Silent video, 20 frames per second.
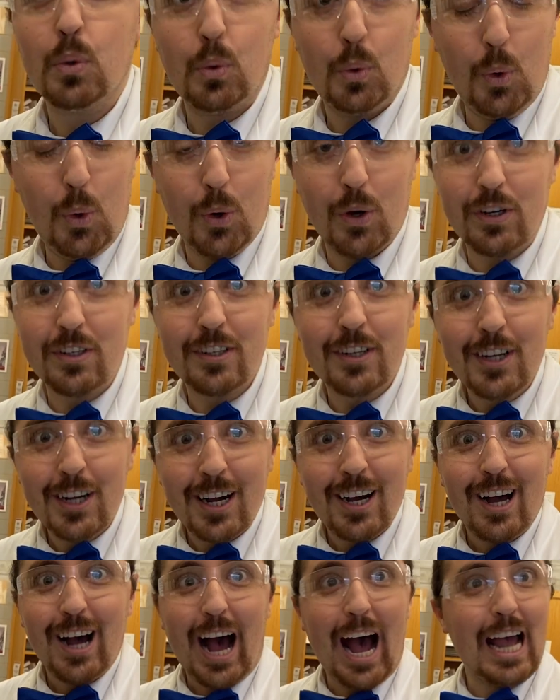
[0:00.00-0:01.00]
Whew,
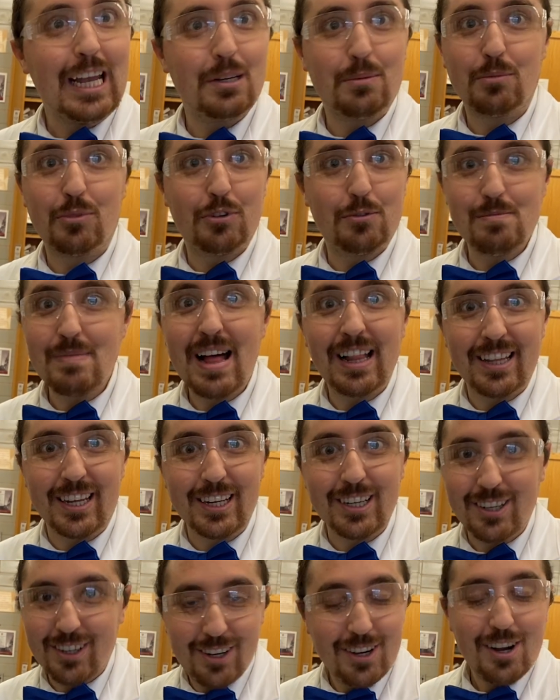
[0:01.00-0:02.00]
I am
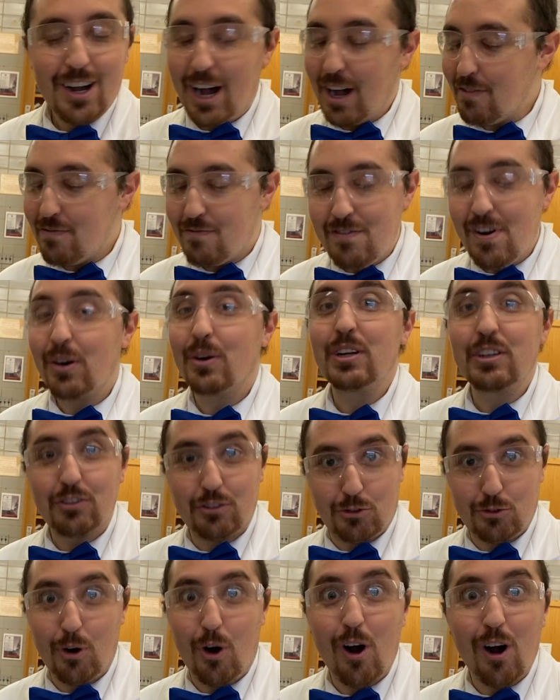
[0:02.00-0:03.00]
smelling a very
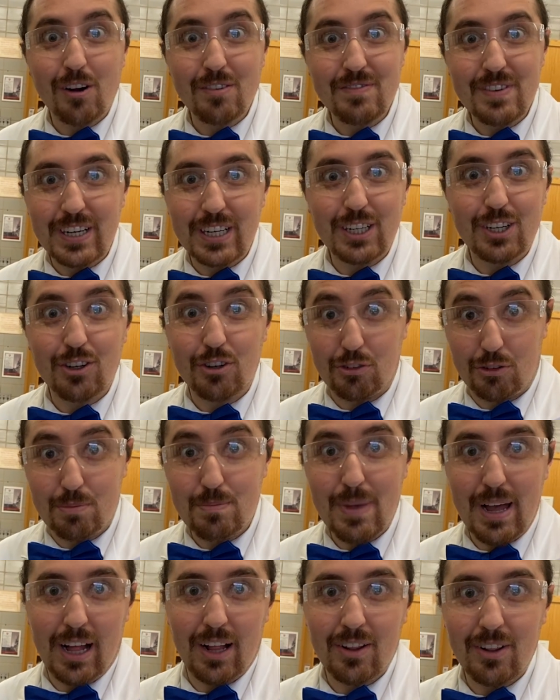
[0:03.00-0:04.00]
strong vinegar
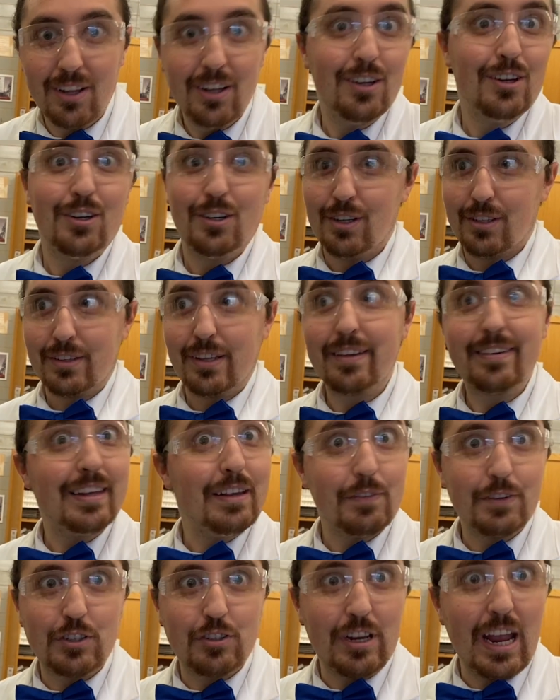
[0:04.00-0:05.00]
smell. Let's see
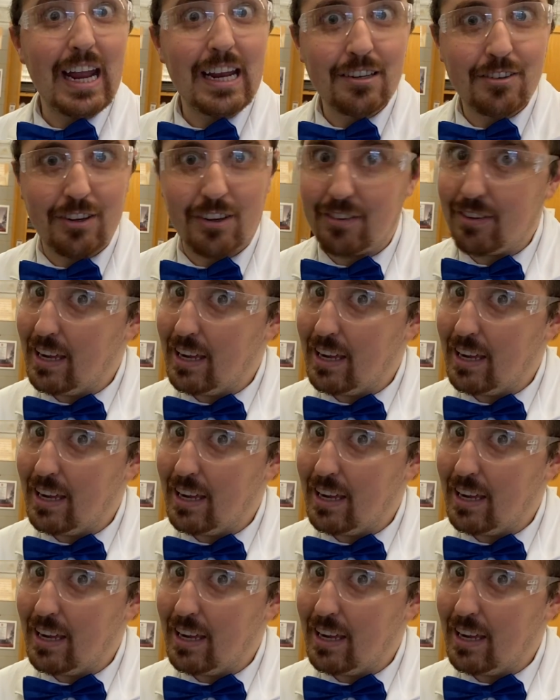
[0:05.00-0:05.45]
if it changes.